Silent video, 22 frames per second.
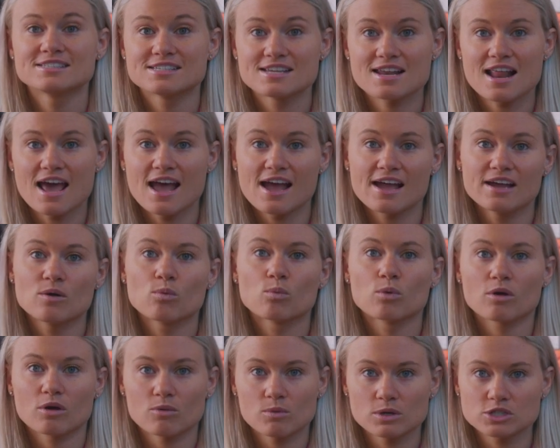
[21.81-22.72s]
Today,
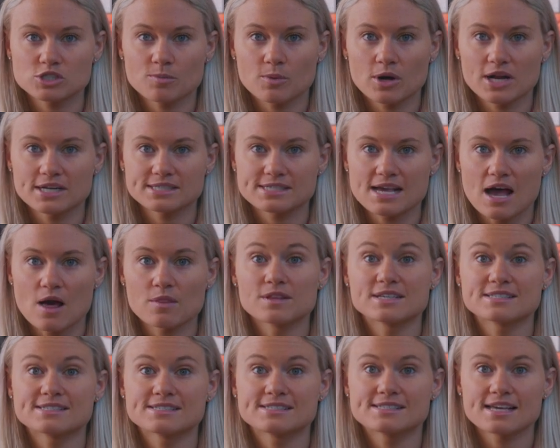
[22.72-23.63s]
we're going to break down
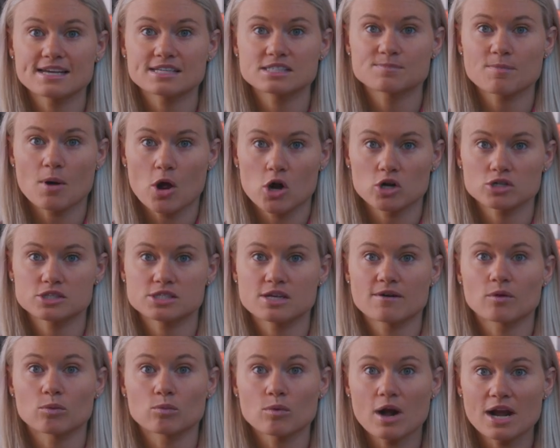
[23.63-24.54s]
the six parts
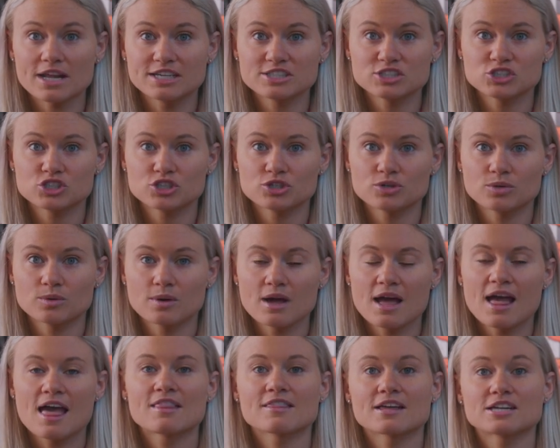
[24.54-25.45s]
of a running shoe
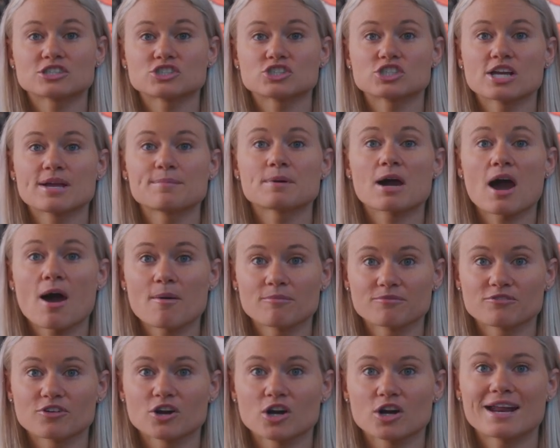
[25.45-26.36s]
that shape
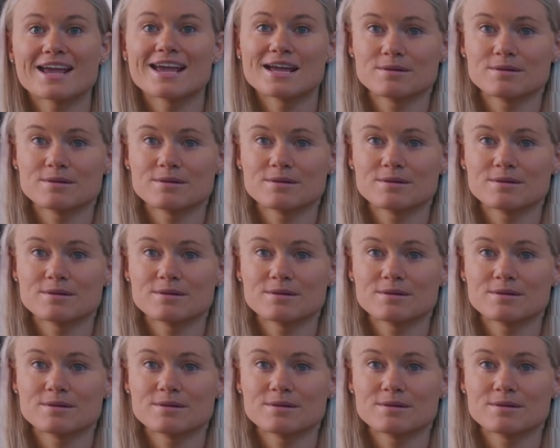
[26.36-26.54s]
comfort